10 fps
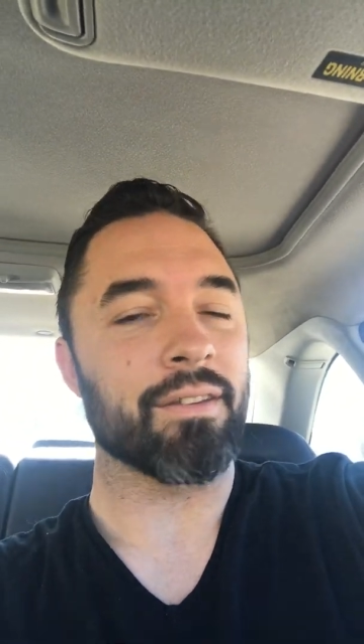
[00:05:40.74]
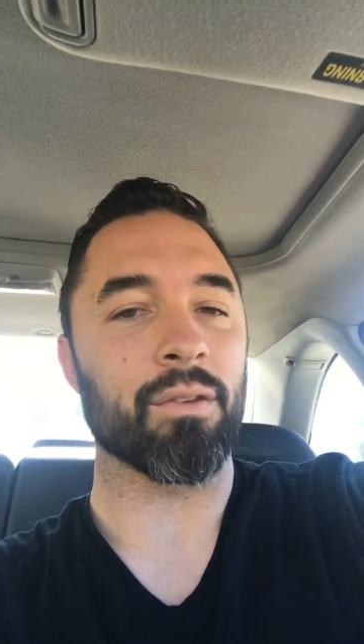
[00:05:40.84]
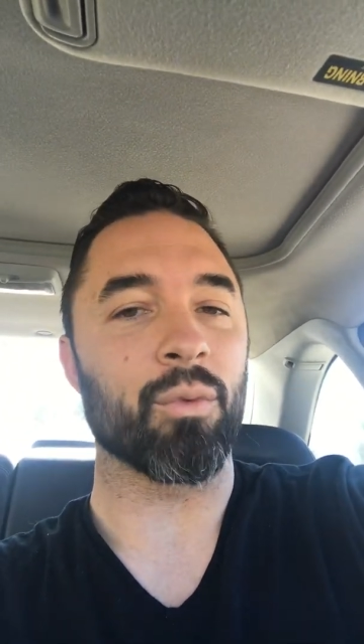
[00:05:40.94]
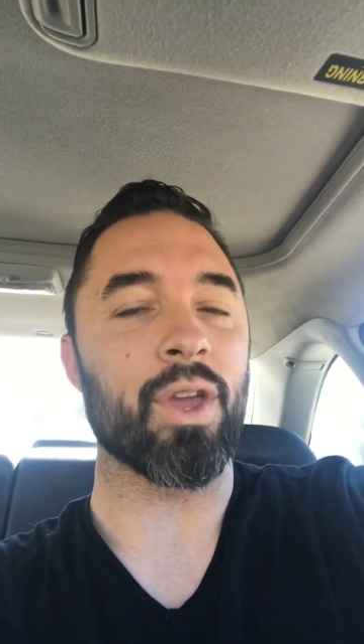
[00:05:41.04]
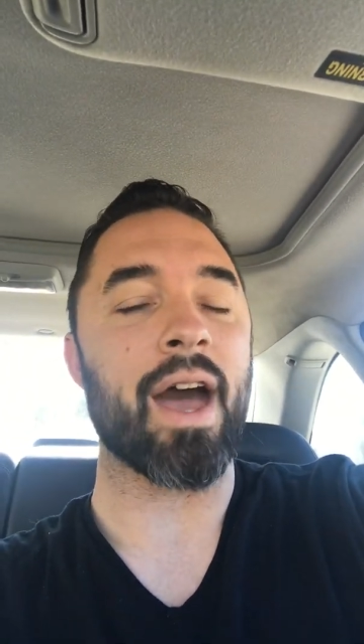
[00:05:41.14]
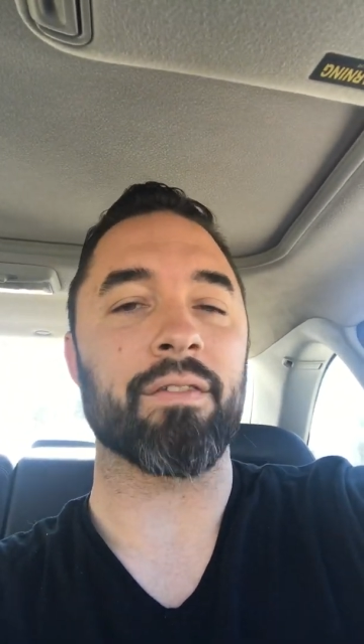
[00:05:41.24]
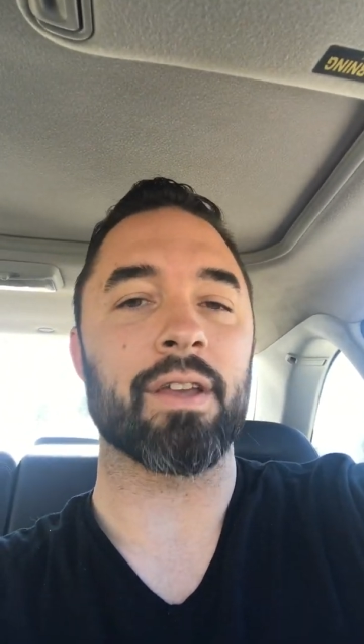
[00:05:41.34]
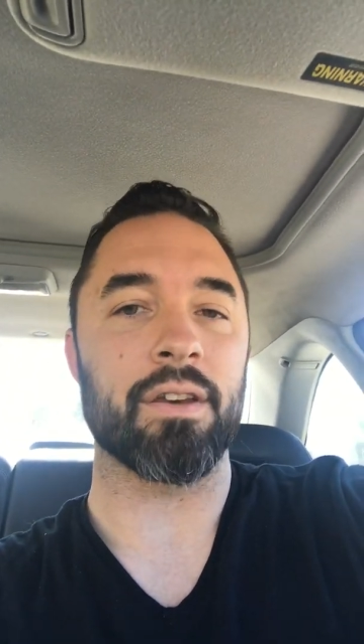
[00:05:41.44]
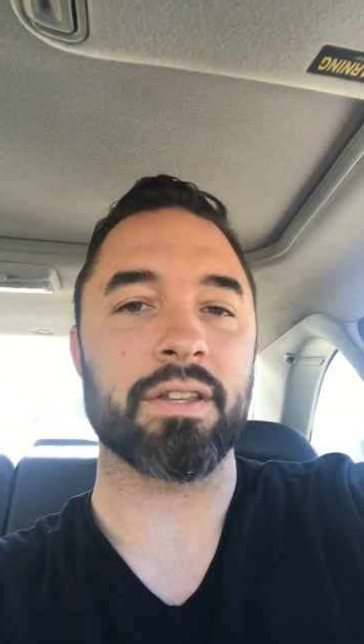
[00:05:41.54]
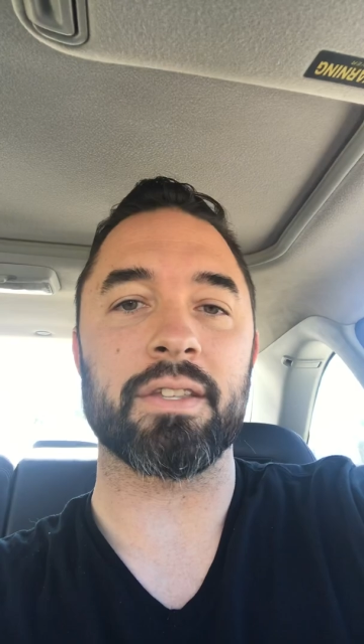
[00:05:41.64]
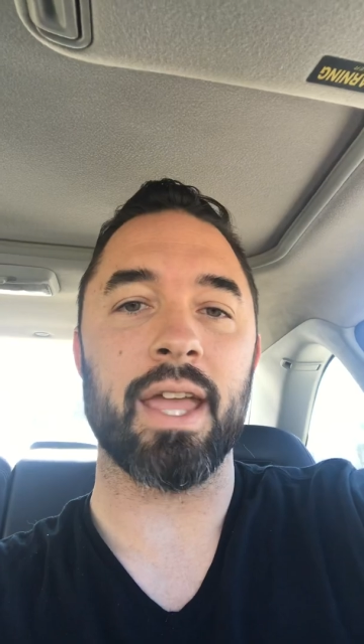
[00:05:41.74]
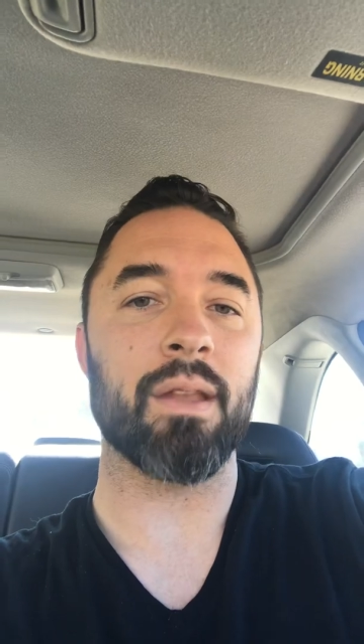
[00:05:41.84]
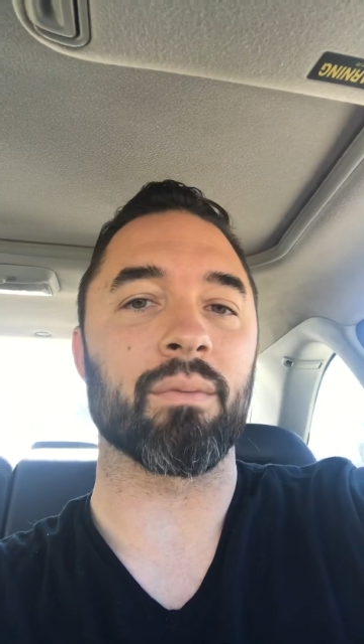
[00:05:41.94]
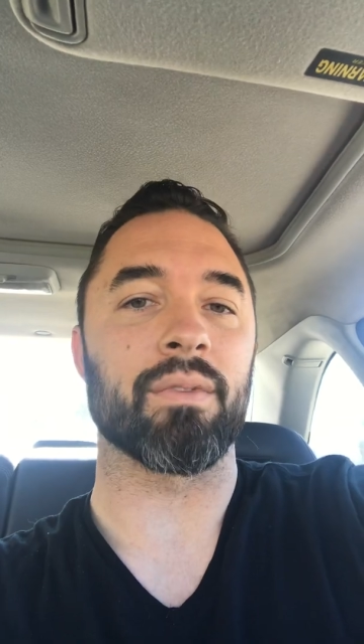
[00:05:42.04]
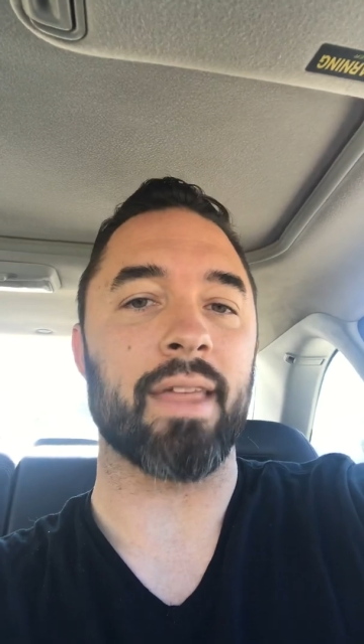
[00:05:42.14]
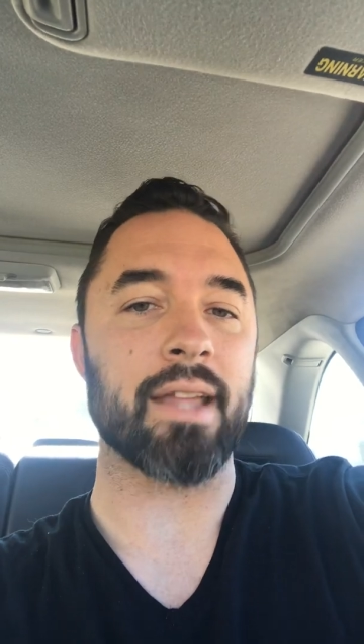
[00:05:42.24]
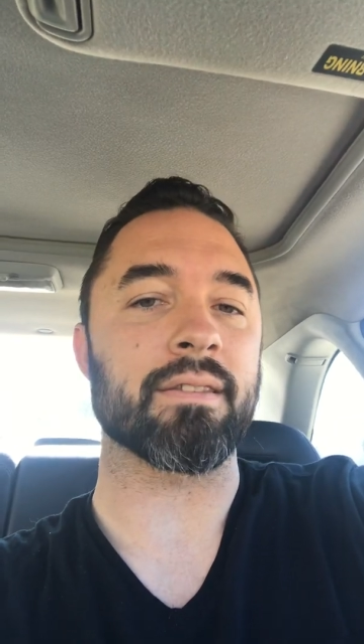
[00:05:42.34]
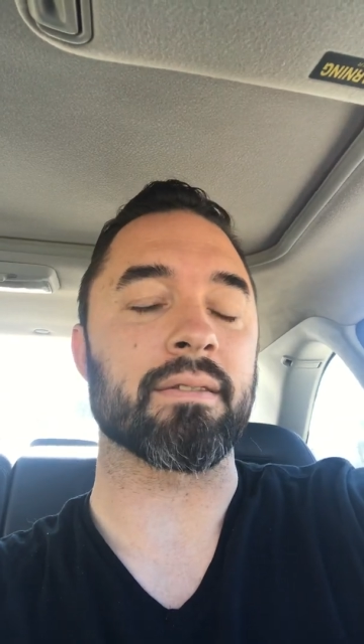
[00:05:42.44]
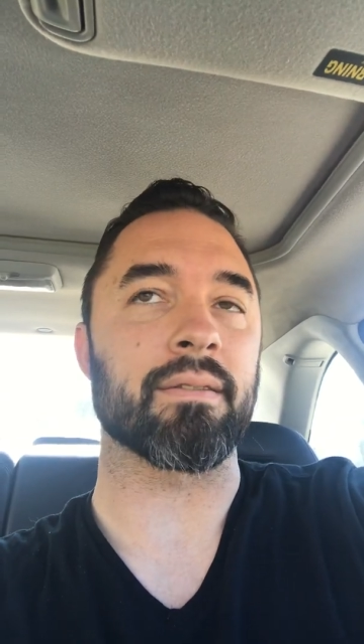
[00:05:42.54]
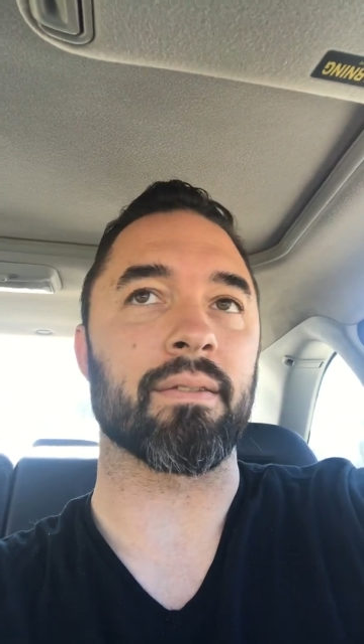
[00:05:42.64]
we have to understand
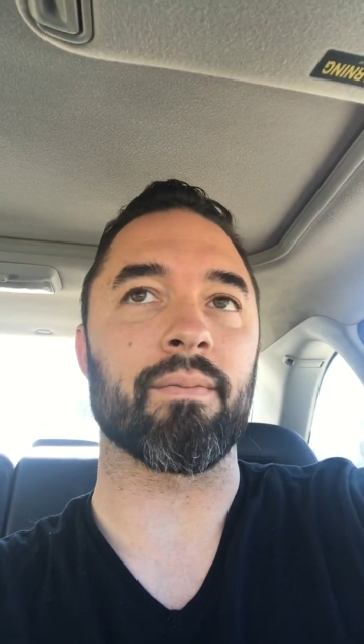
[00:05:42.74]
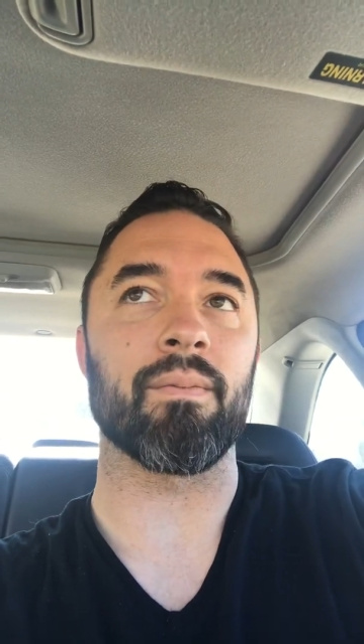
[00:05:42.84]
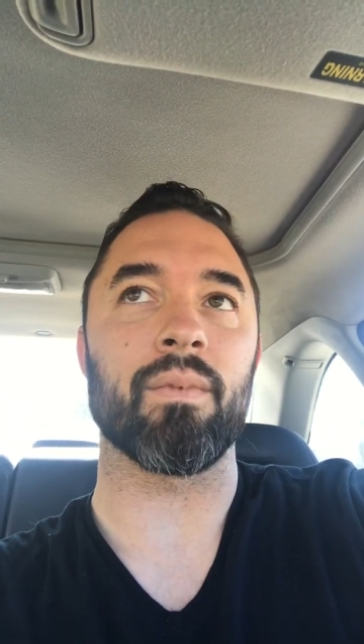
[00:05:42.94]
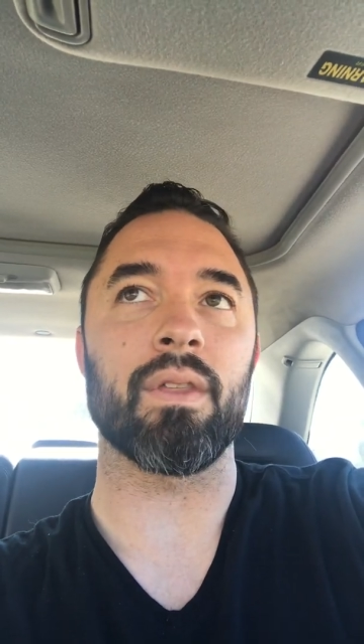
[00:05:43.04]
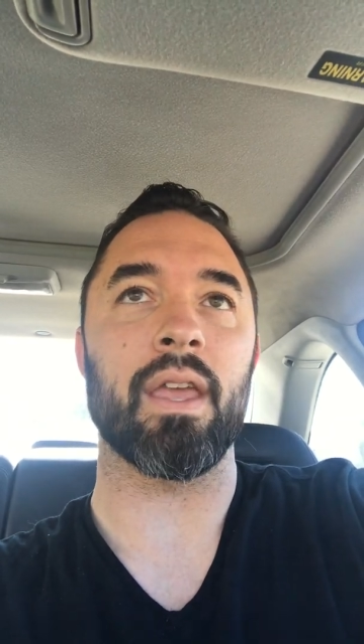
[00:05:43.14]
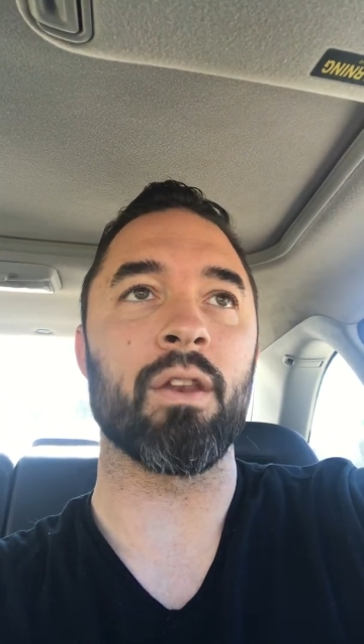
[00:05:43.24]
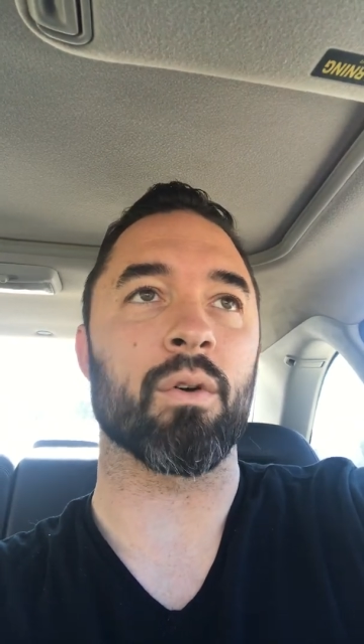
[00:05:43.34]
that's, in